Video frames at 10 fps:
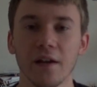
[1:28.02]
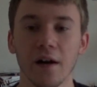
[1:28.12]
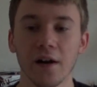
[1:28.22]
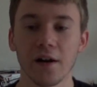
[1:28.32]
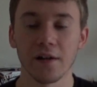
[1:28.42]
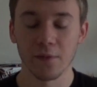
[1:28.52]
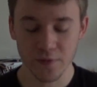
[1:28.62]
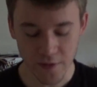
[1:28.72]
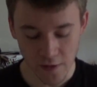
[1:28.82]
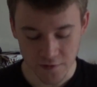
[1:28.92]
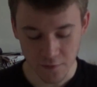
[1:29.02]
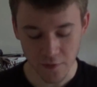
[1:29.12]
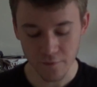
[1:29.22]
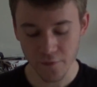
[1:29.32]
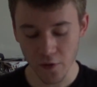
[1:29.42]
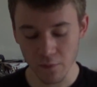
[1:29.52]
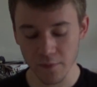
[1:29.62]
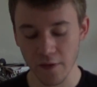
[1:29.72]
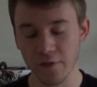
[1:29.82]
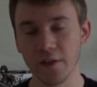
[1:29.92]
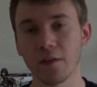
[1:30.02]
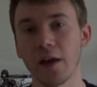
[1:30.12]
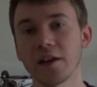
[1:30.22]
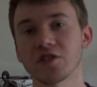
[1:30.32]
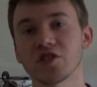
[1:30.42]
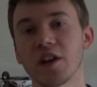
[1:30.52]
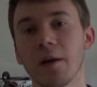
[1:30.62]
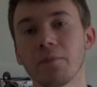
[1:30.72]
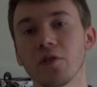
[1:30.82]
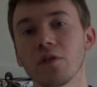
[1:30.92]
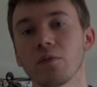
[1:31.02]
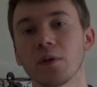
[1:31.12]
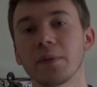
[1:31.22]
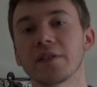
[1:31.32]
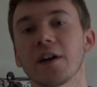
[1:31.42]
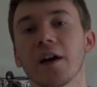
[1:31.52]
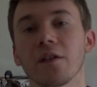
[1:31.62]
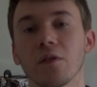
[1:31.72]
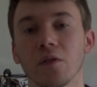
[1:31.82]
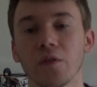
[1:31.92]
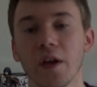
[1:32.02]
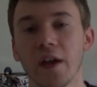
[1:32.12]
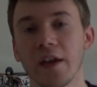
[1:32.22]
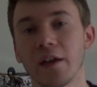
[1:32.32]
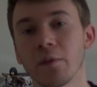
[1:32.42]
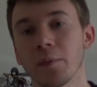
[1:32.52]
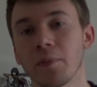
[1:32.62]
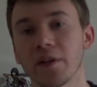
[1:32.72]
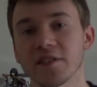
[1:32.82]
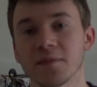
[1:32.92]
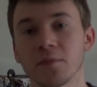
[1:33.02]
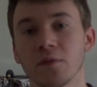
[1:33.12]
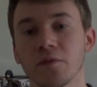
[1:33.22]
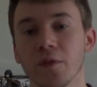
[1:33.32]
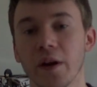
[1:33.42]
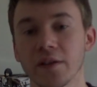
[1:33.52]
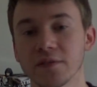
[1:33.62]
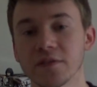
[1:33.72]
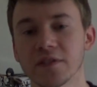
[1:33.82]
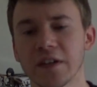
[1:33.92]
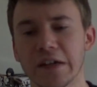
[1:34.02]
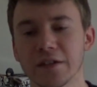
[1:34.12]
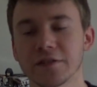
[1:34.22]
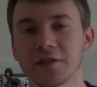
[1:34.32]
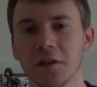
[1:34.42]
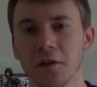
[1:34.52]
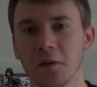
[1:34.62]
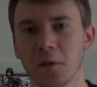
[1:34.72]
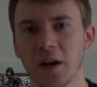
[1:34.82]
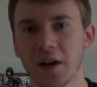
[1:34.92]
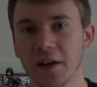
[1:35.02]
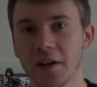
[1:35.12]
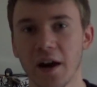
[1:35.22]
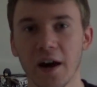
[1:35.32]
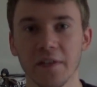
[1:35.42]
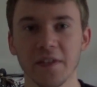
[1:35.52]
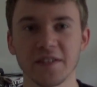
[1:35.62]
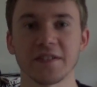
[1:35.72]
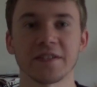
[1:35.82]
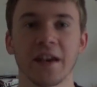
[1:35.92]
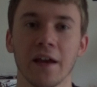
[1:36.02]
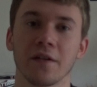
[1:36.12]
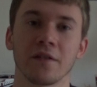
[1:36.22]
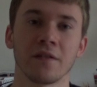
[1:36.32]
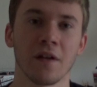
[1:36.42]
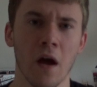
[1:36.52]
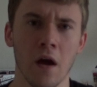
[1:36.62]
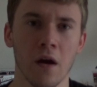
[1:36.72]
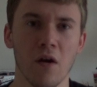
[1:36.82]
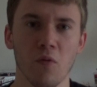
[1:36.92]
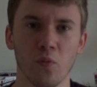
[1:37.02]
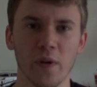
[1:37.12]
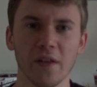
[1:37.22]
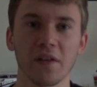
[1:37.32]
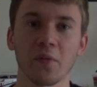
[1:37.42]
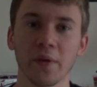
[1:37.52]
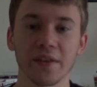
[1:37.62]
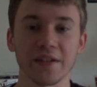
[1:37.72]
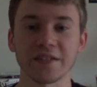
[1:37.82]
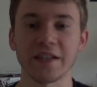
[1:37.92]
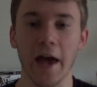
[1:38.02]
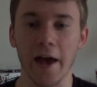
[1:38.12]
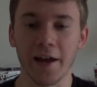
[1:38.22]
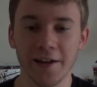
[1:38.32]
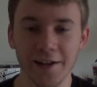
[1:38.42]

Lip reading: It was also confirmed that the last chapter will be titled Irreplaceable Friends. So, God, this is getting really, really sad.